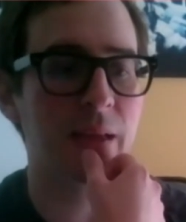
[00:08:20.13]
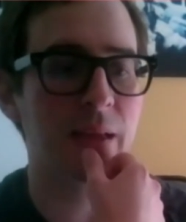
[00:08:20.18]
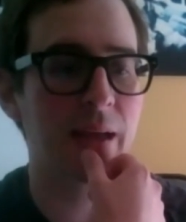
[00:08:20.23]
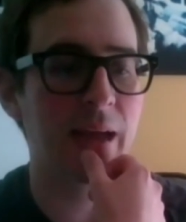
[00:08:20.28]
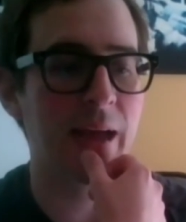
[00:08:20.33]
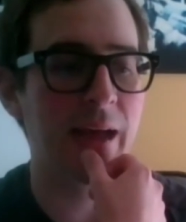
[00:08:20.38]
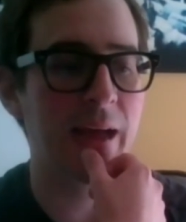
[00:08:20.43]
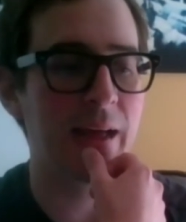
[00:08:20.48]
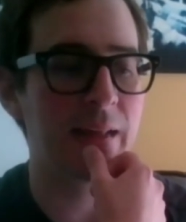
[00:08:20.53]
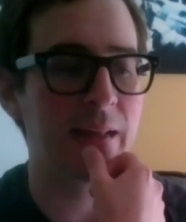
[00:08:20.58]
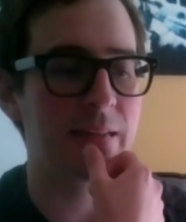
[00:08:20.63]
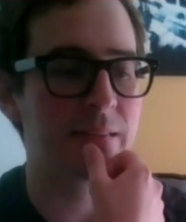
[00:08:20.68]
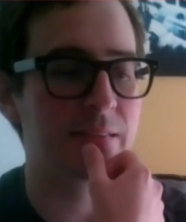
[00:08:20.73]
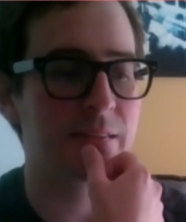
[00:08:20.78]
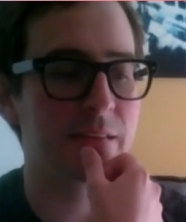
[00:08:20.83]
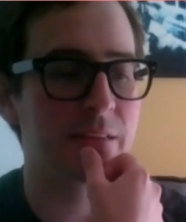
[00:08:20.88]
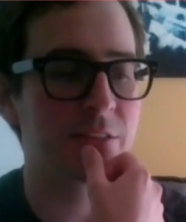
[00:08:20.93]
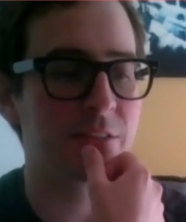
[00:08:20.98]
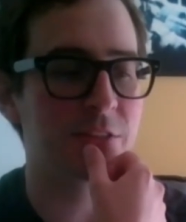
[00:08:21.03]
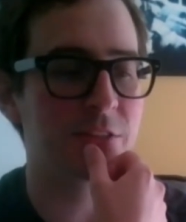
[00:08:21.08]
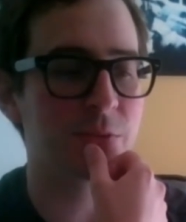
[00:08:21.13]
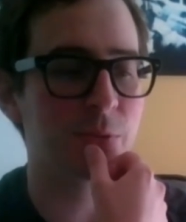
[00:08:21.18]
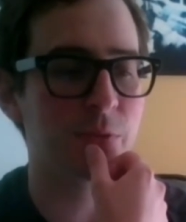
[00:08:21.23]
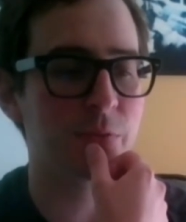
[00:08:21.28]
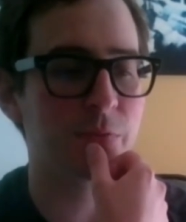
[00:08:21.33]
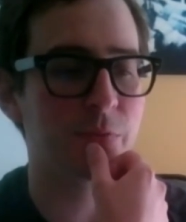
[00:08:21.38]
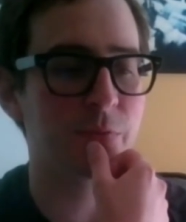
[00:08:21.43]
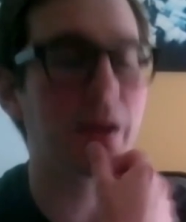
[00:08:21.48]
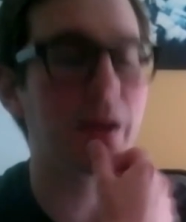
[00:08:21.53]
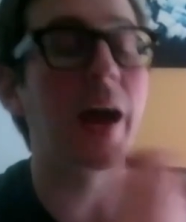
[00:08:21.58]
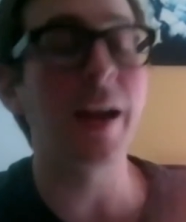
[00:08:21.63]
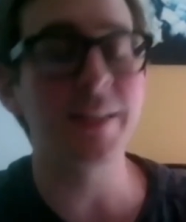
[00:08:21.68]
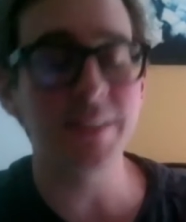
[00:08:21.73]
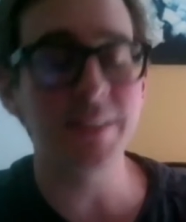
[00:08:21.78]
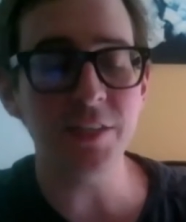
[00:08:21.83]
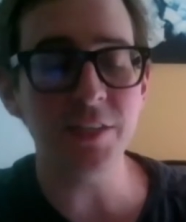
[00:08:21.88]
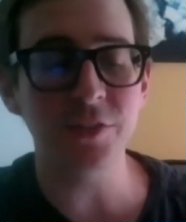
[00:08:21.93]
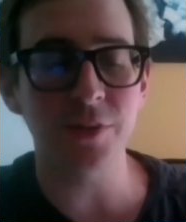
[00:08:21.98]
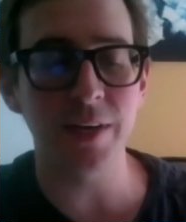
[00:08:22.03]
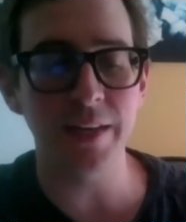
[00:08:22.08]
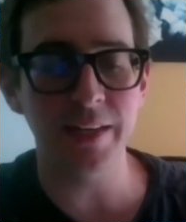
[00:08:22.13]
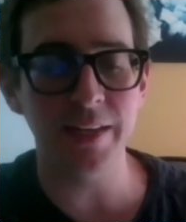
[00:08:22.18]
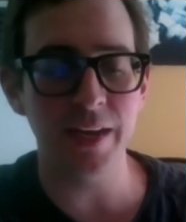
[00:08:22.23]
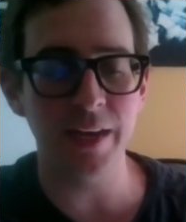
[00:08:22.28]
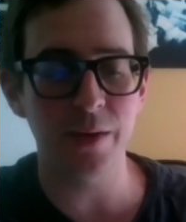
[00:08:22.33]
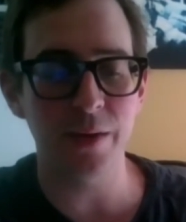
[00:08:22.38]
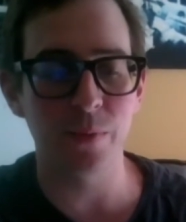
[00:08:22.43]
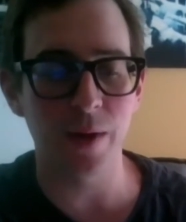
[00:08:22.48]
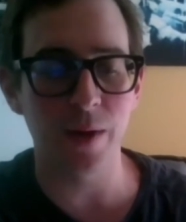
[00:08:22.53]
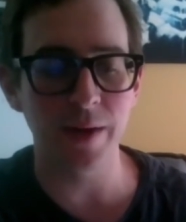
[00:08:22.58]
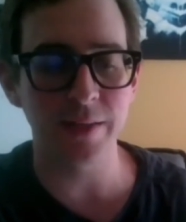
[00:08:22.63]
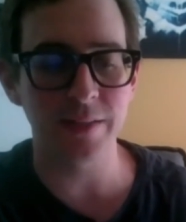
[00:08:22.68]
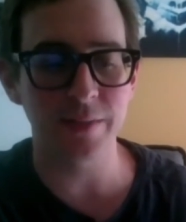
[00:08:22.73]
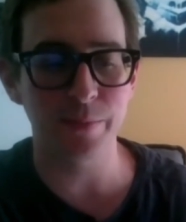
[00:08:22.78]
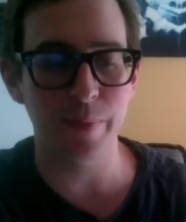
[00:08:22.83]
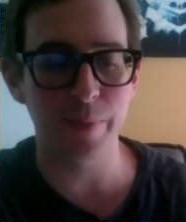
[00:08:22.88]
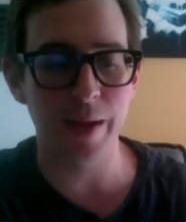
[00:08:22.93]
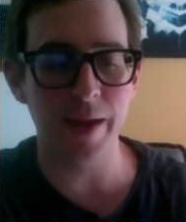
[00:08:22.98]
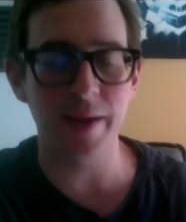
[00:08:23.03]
And it just sort of, I did try to get a writer back in